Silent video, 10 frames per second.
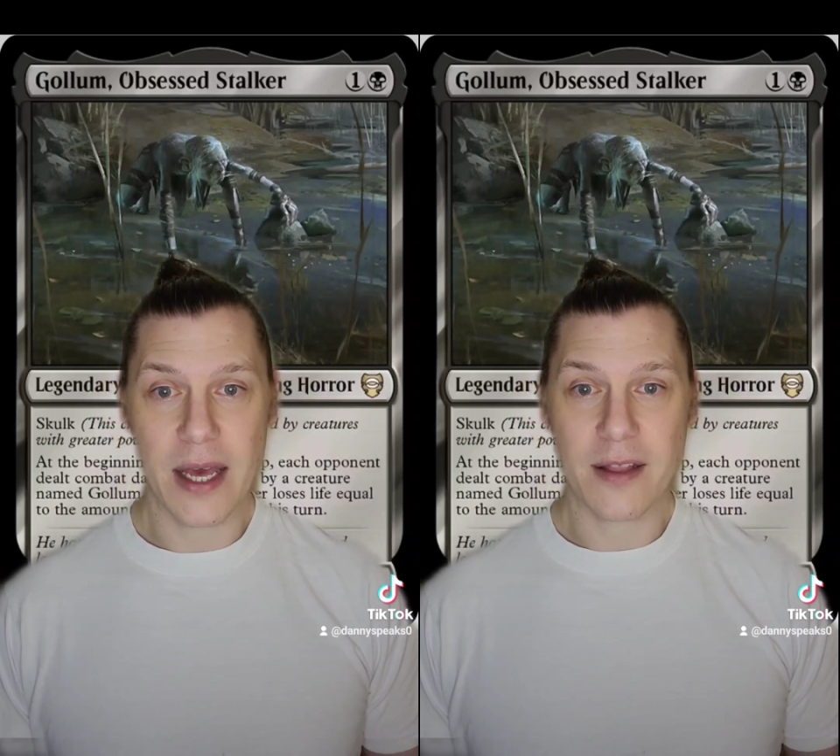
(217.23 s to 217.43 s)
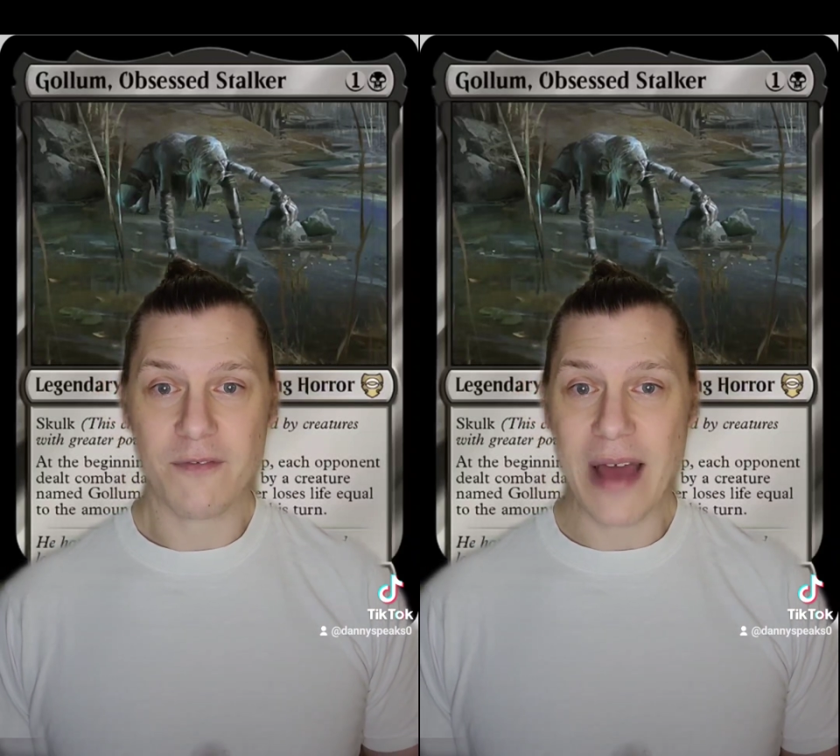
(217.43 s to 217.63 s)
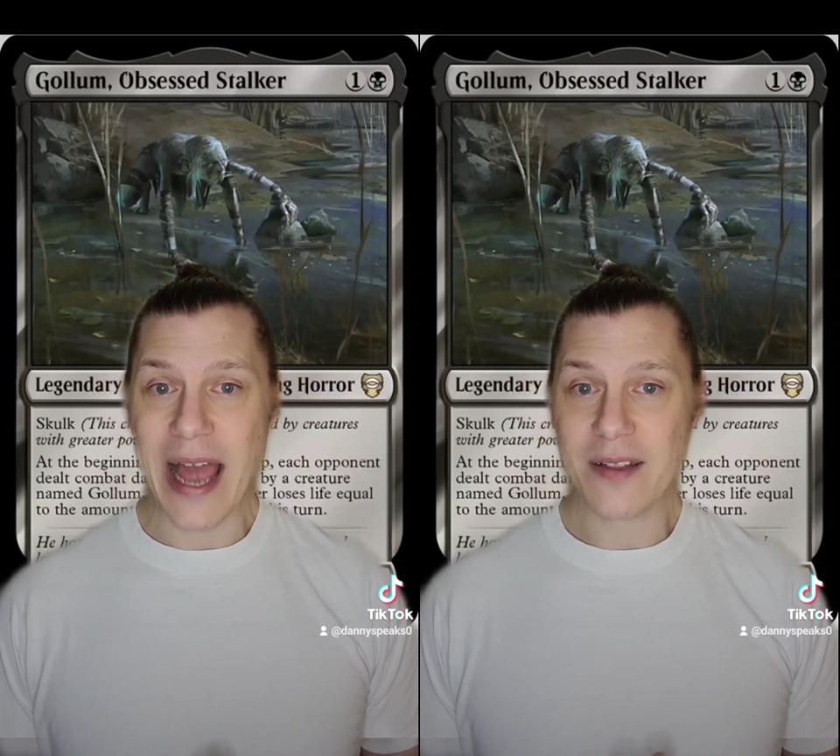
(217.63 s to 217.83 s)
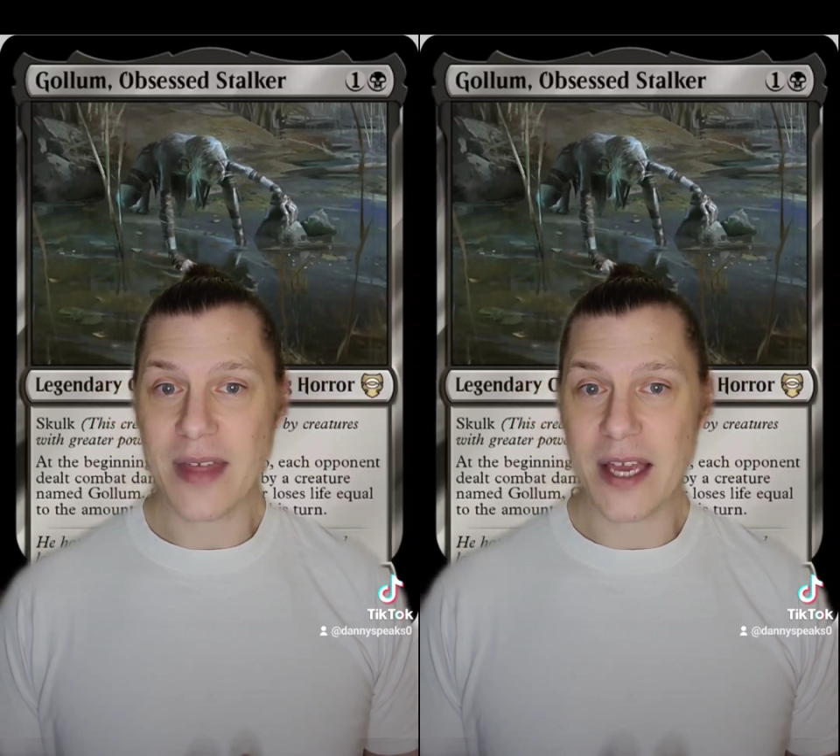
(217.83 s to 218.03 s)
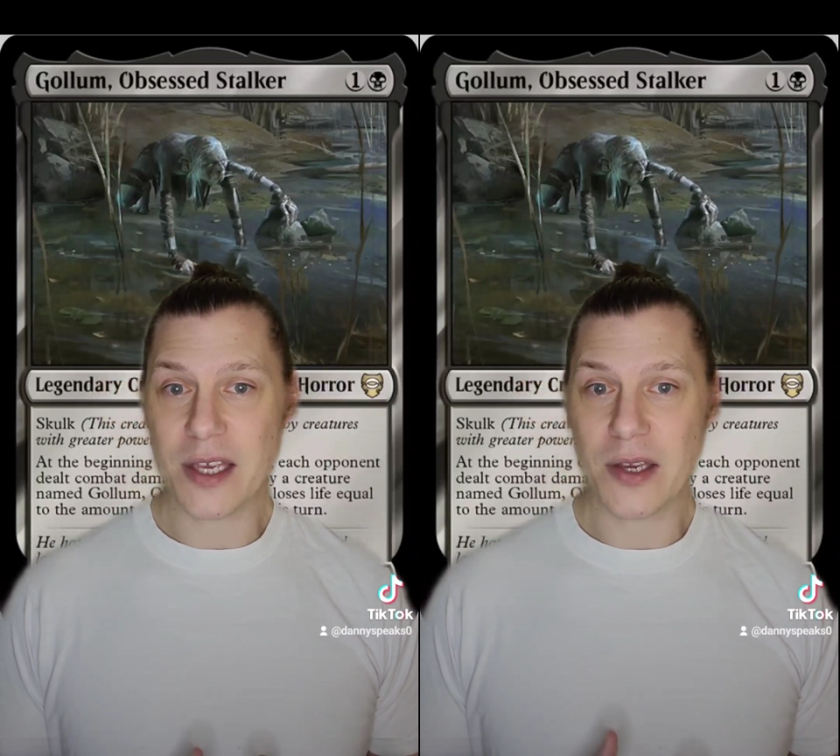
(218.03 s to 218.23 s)
The fact
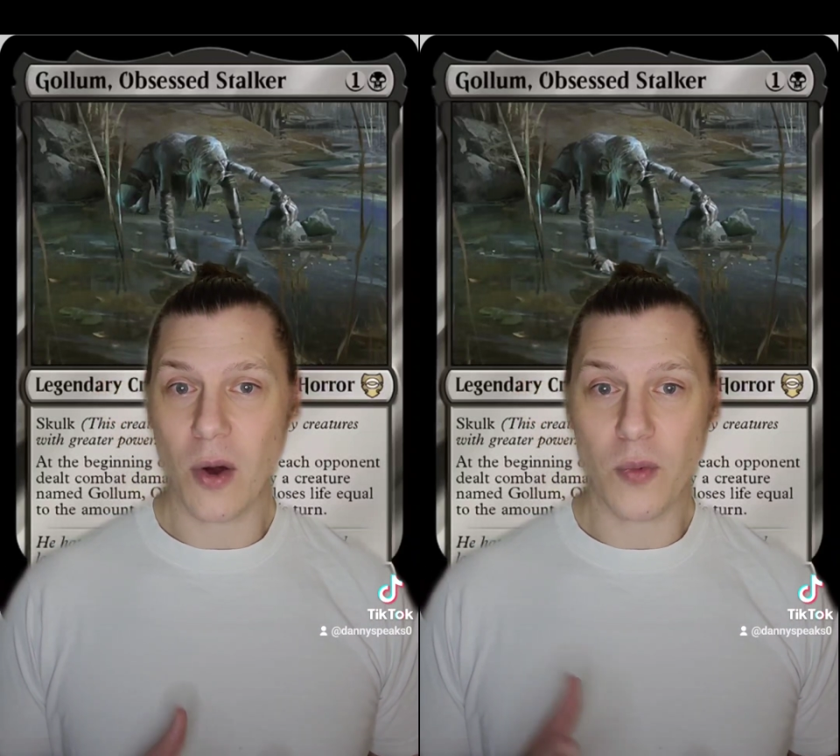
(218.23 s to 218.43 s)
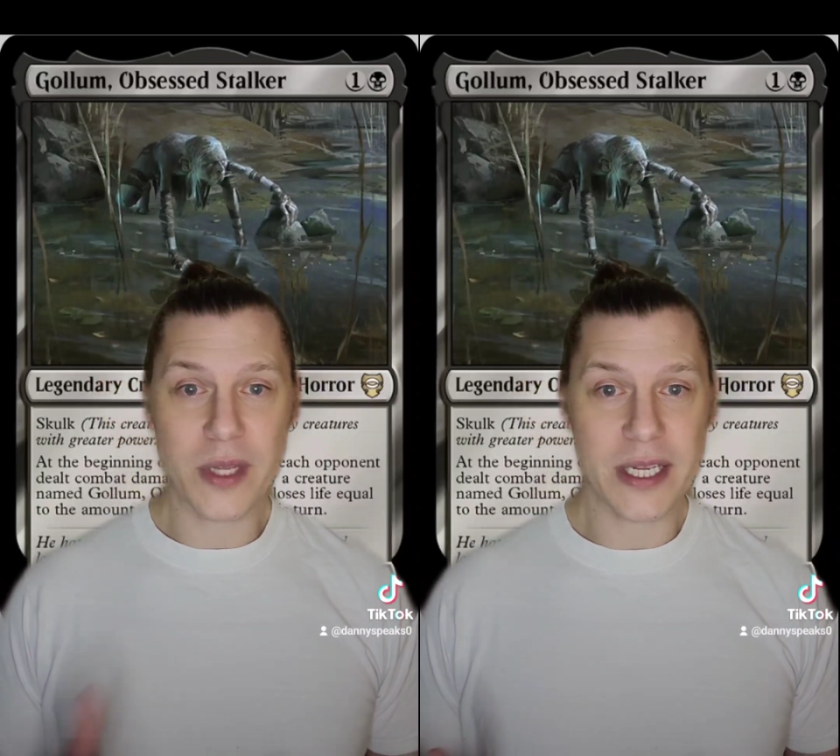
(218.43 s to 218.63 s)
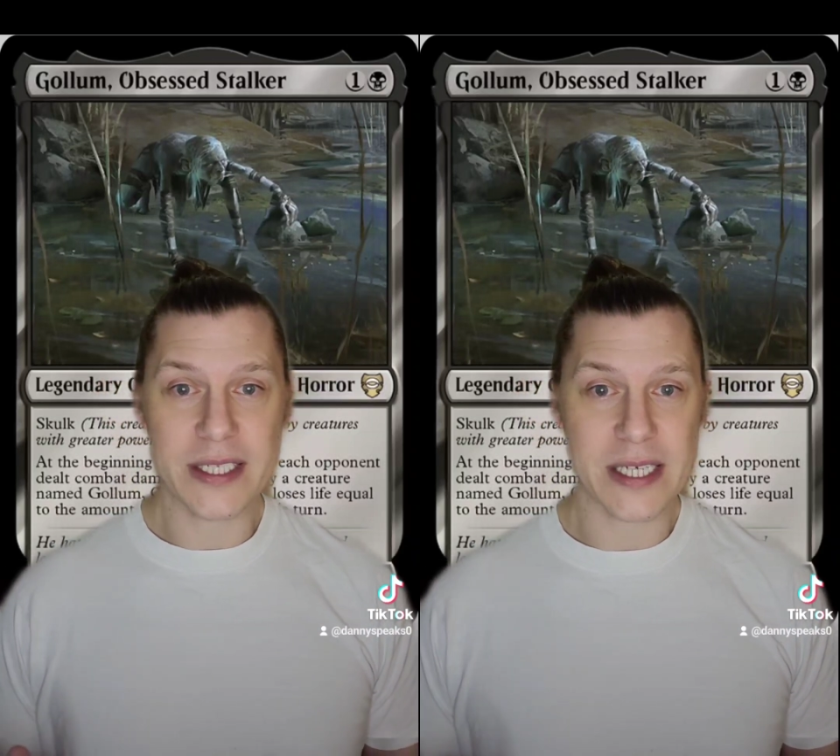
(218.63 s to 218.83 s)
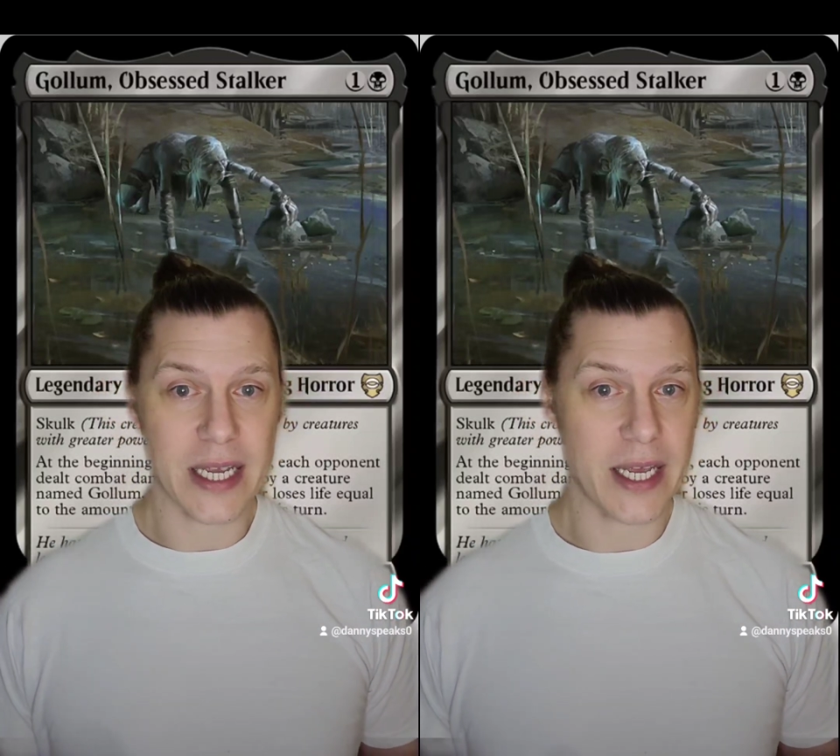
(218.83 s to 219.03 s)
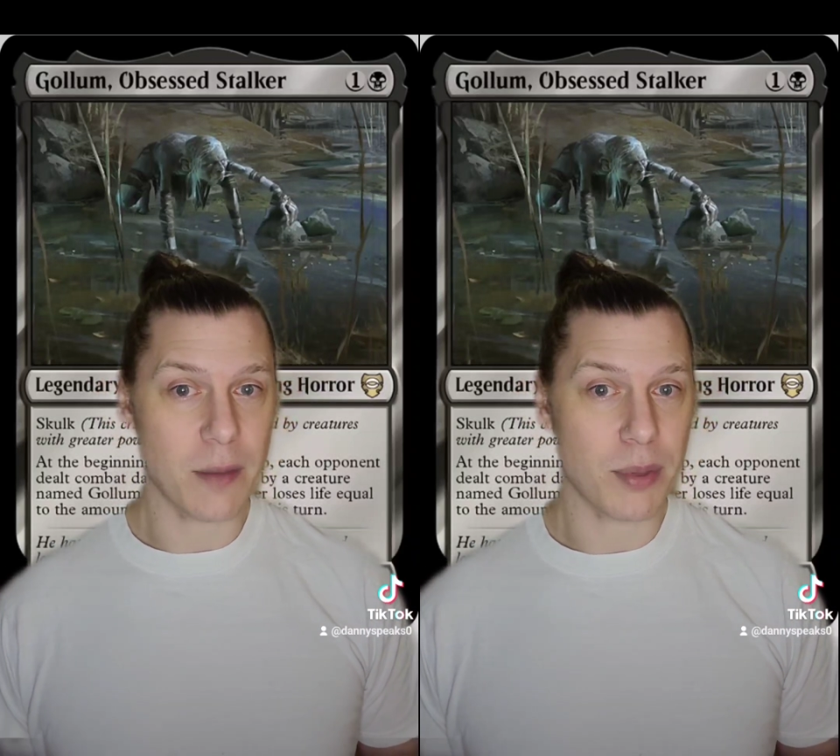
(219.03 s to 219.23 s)
that he only needs to
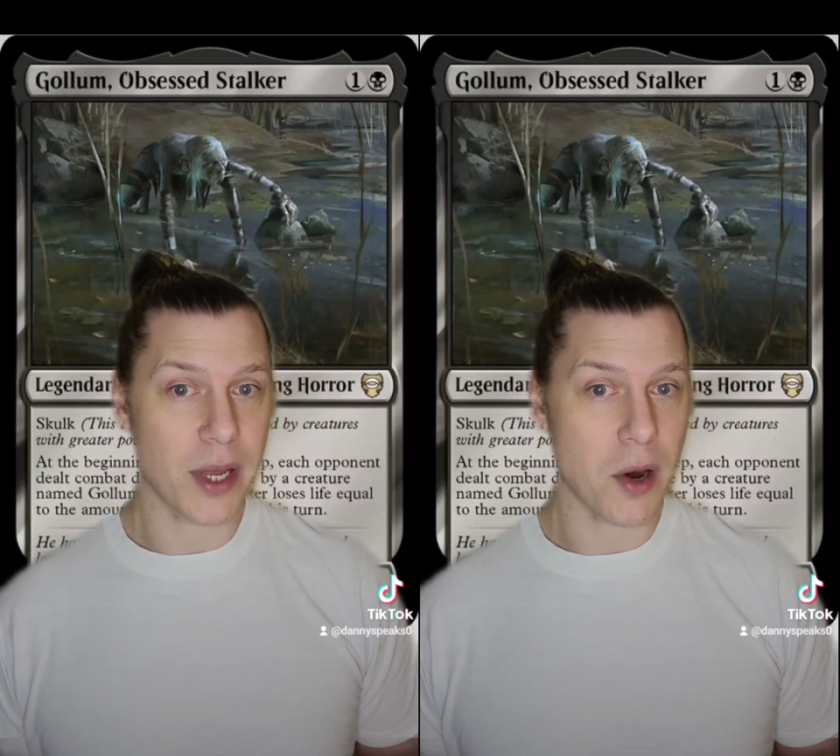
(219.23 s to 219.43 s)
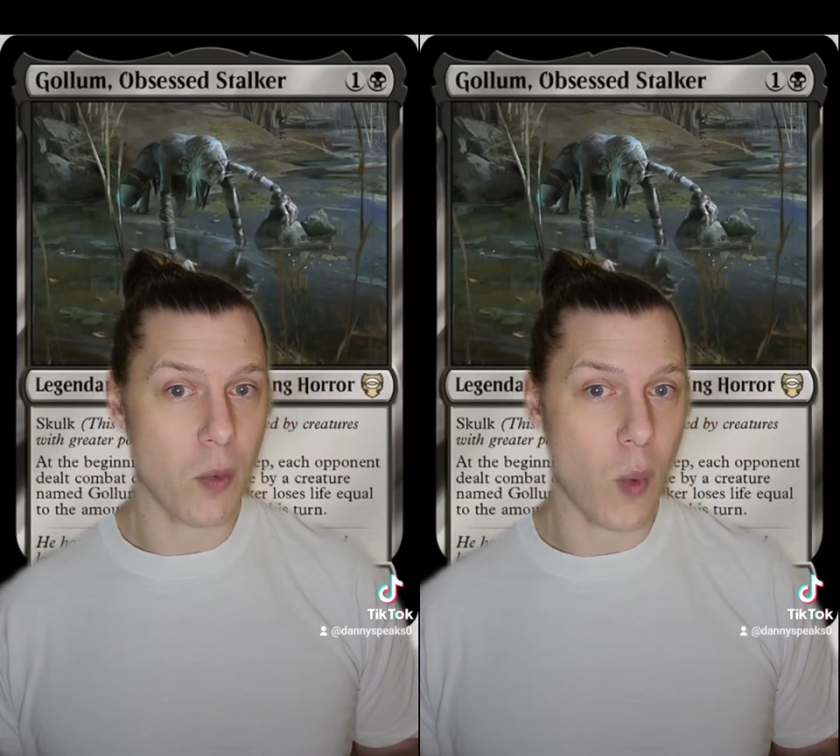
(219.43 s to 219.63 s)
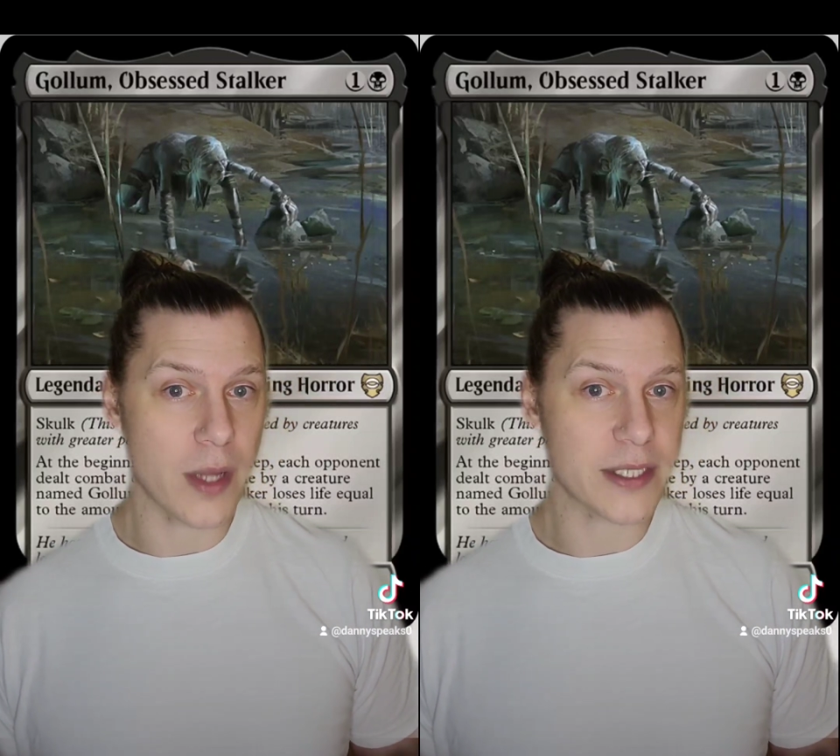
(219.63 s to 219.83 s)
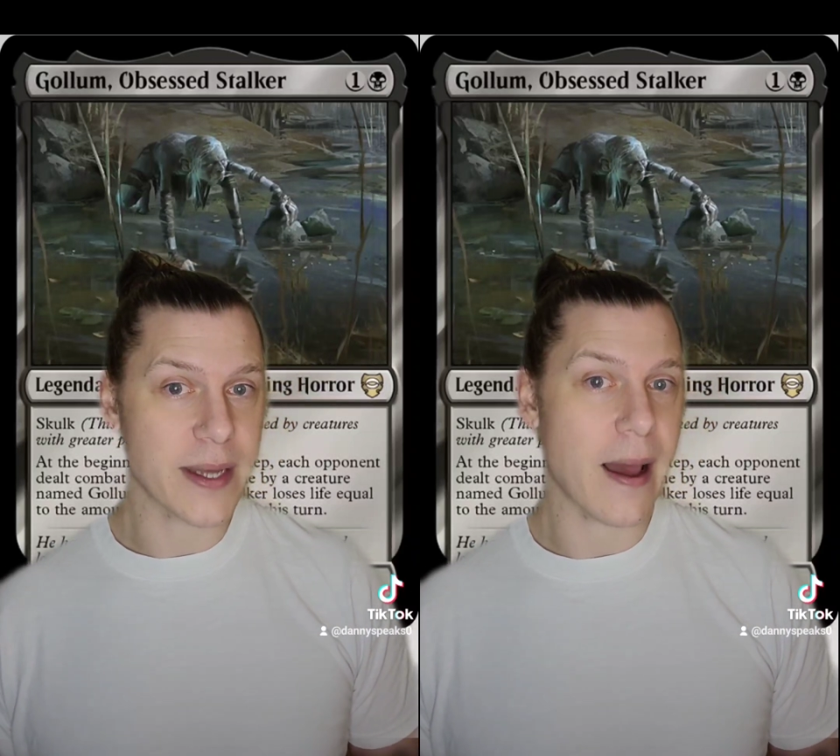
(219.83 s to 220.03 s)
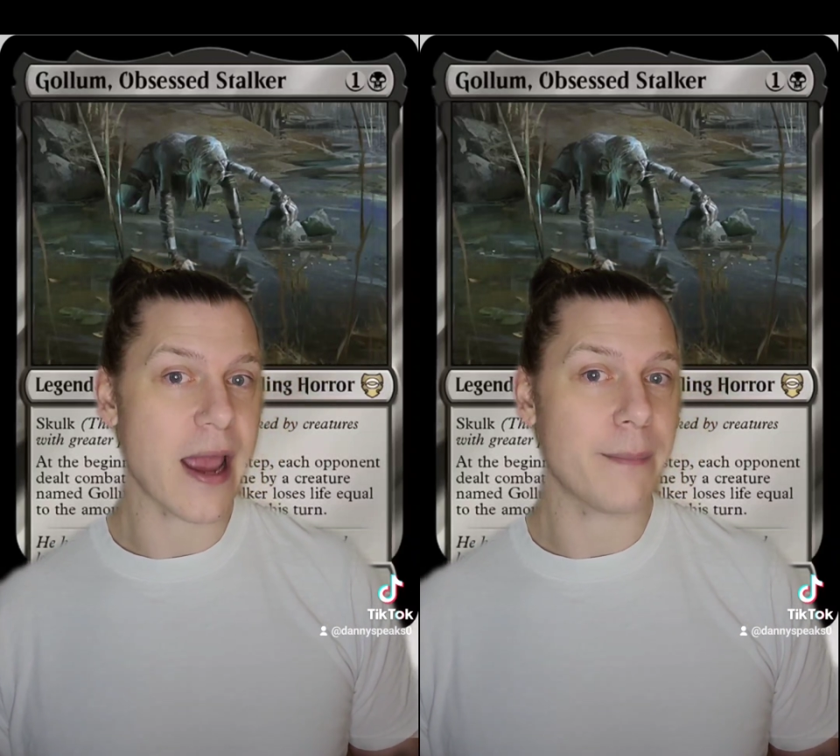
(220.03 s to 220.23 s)
hit a player 1
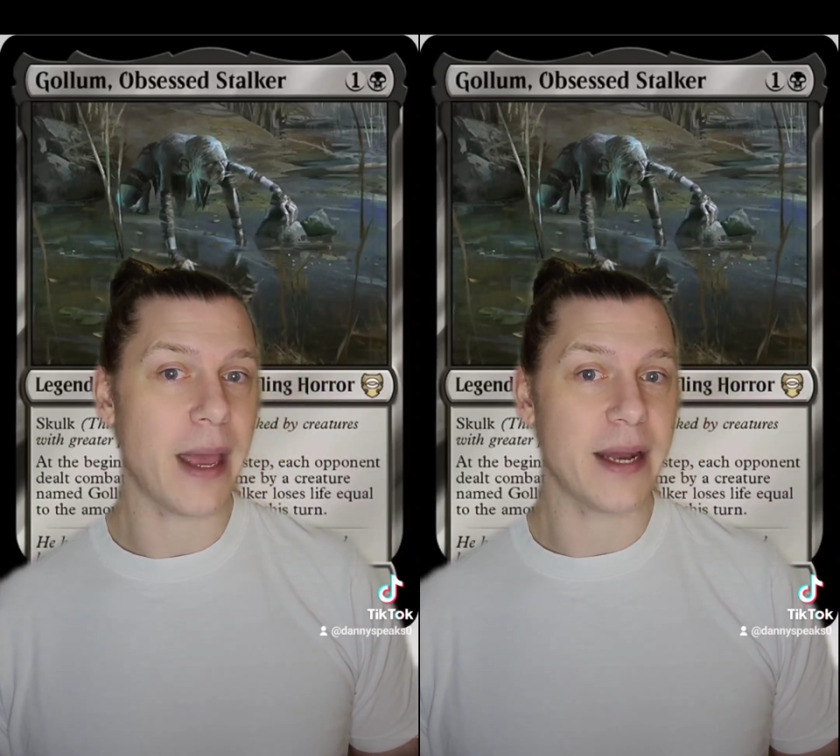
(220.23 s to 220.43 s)
time